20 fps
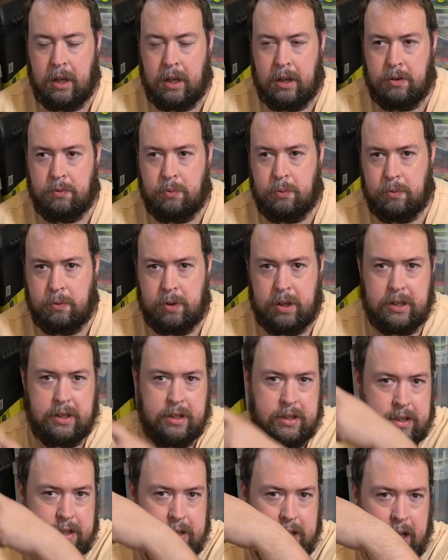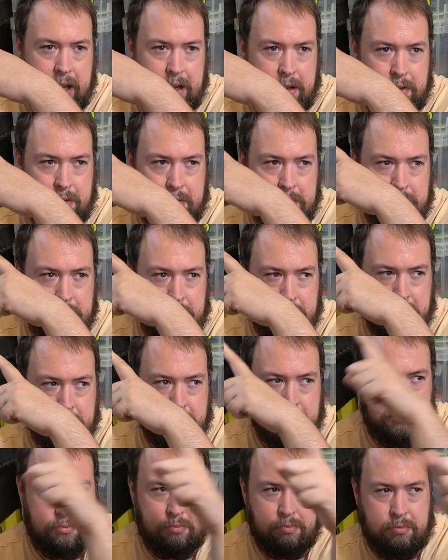which is down
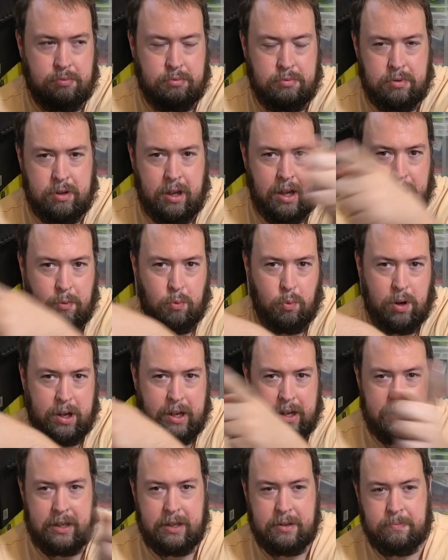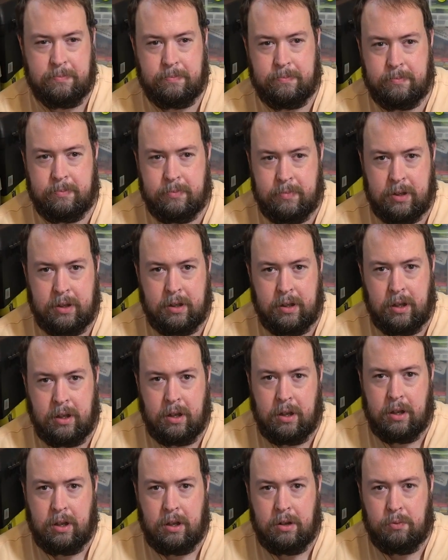that way,
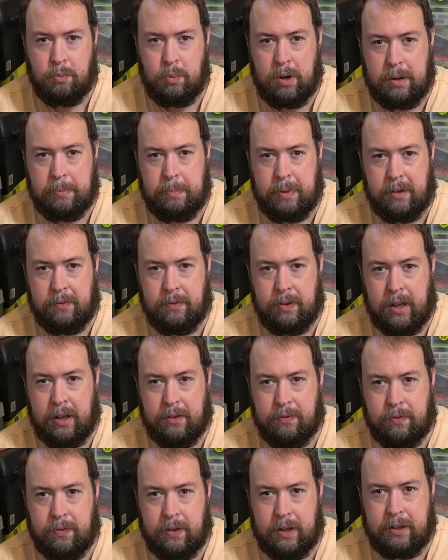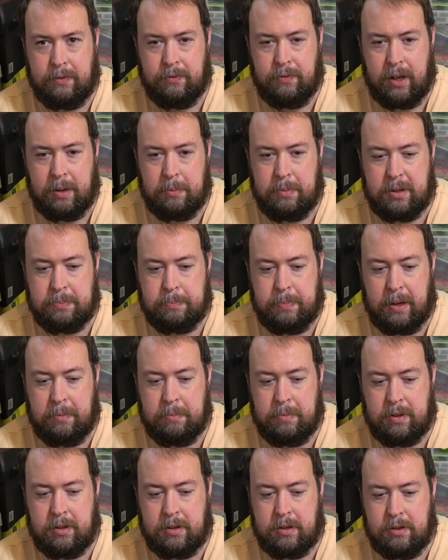whereabouts I have a famous
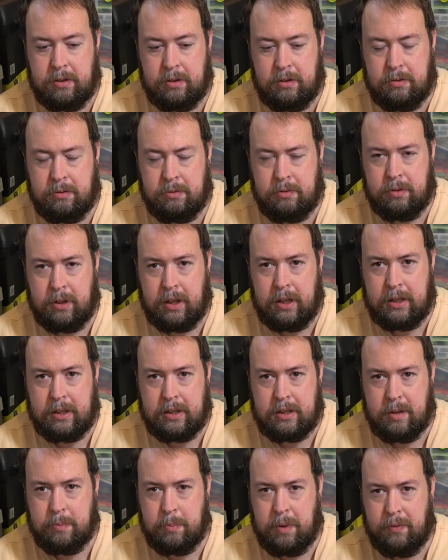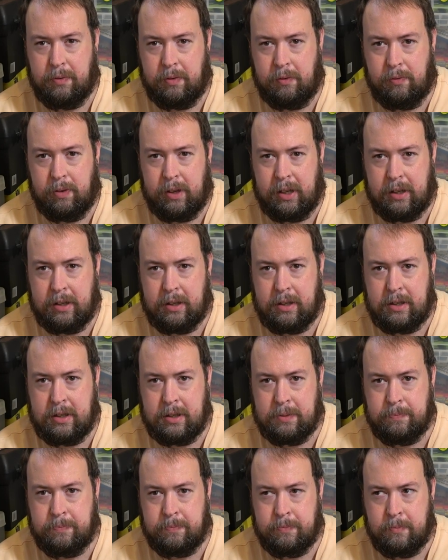Batman stall and some other
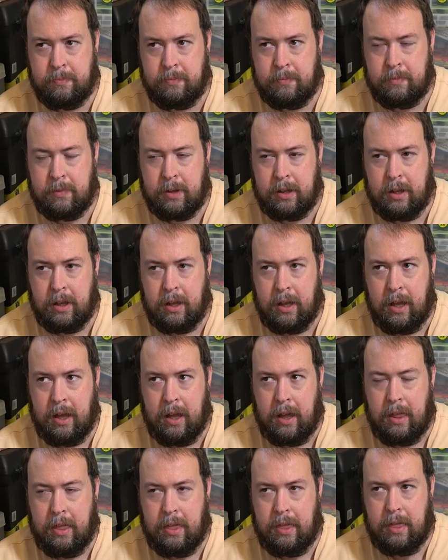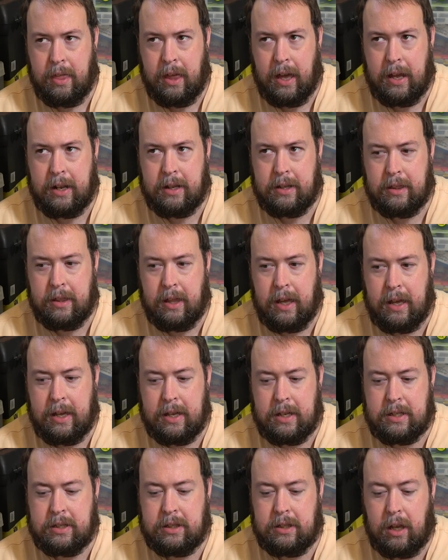things. Then
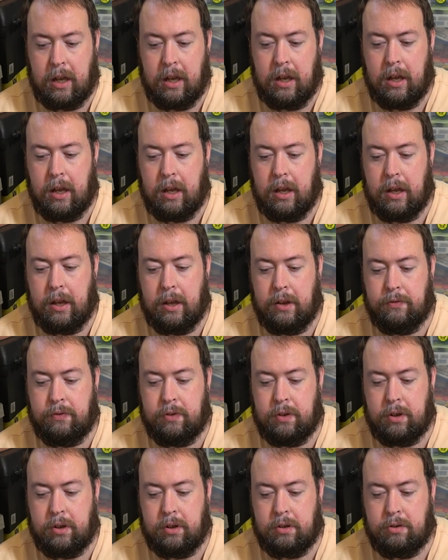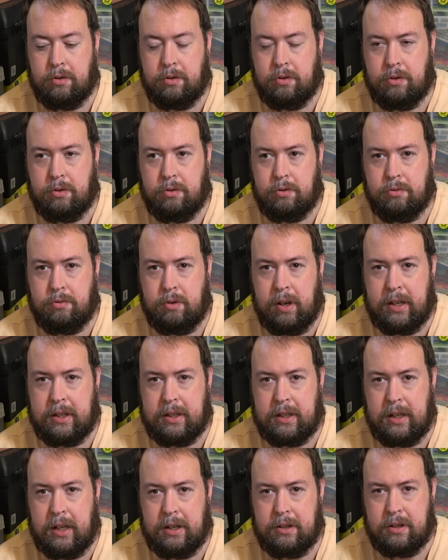there's the
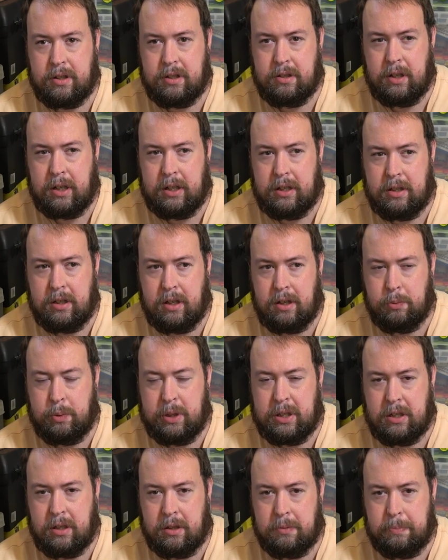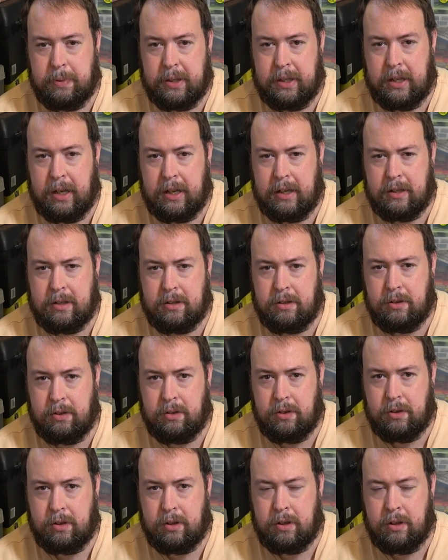Great Electric Train Show, which I'll be at
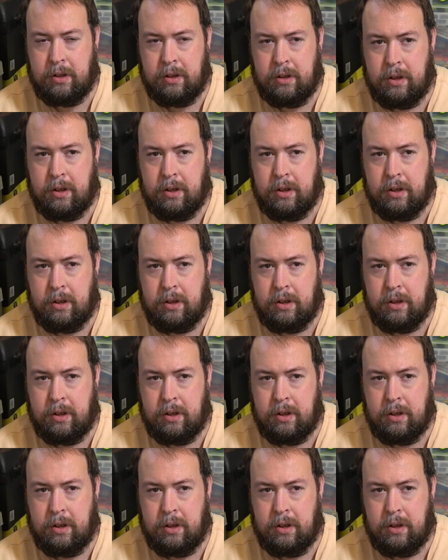on